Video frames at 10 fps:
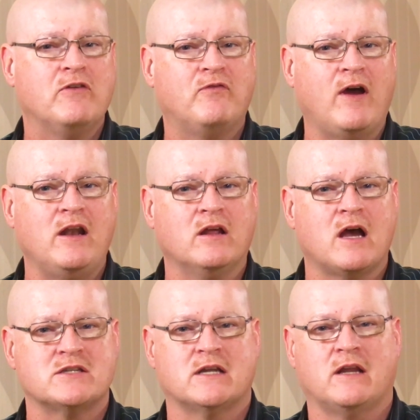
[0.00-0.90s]
The final
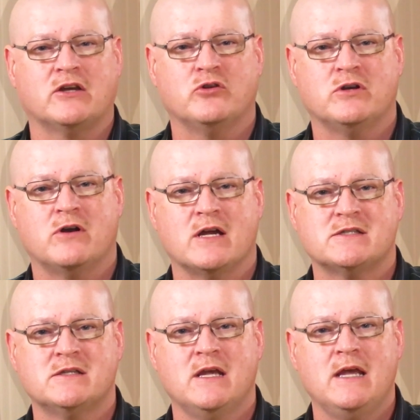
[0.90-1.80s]
cost I'd like to
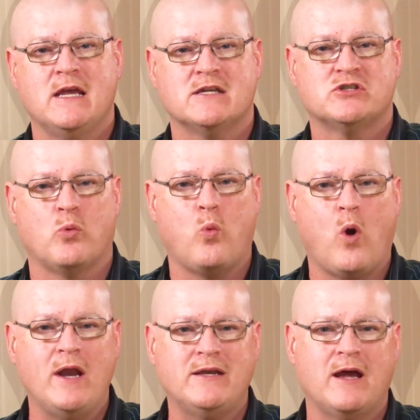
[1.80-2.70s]
address is the
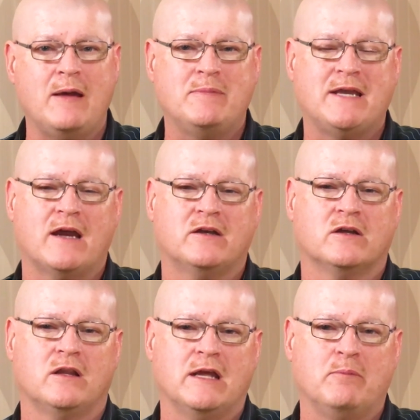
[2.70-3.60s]
one-time
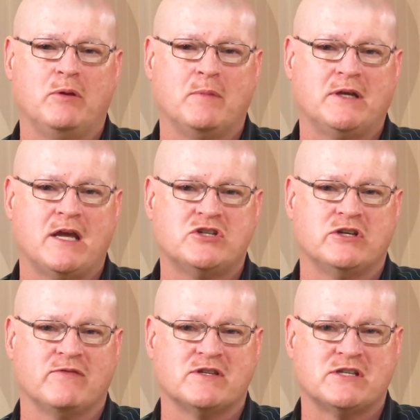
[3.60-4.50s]
technical
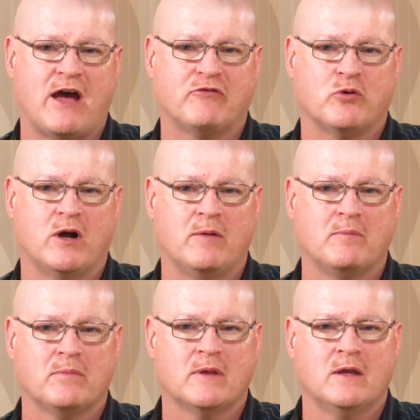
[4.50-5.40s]
implementation of the software.
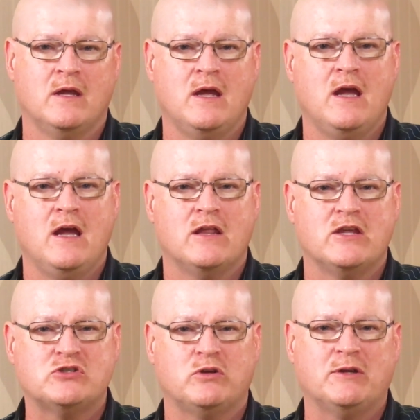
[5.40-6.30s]

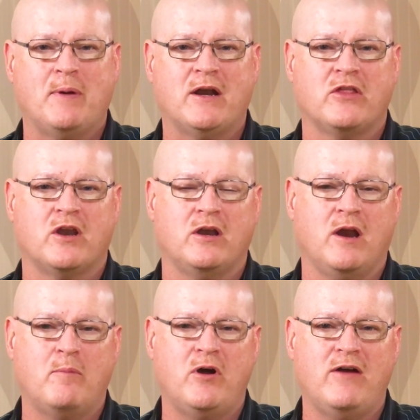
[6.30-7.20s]
This will depend on the
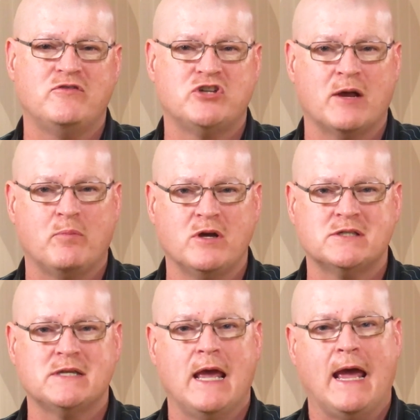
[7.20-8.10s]
number of
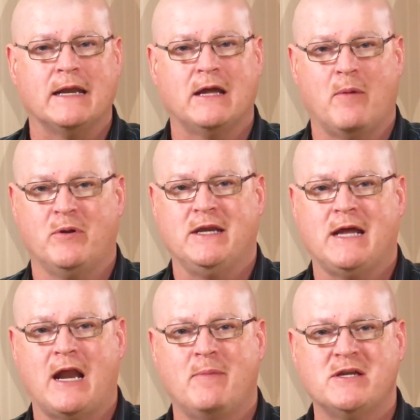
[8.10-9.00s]
checkbooks and company
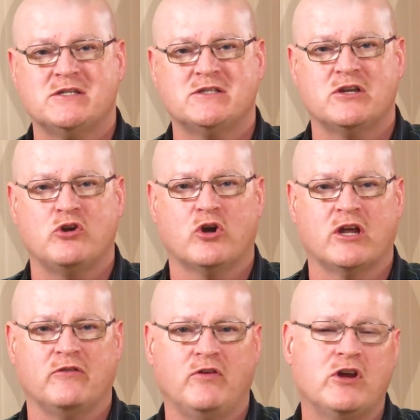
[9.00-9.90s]
databases that you're
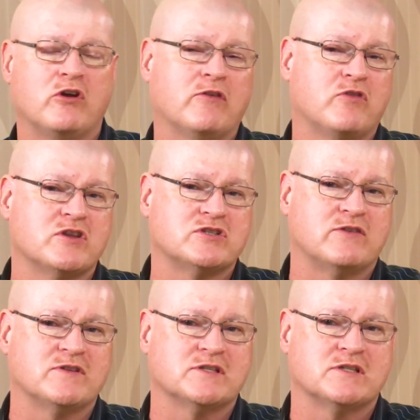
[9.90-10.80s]
configuring for the
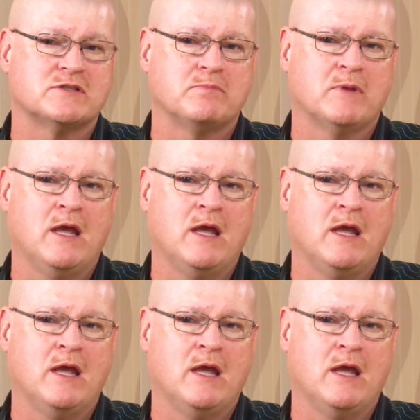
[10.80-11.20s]
services.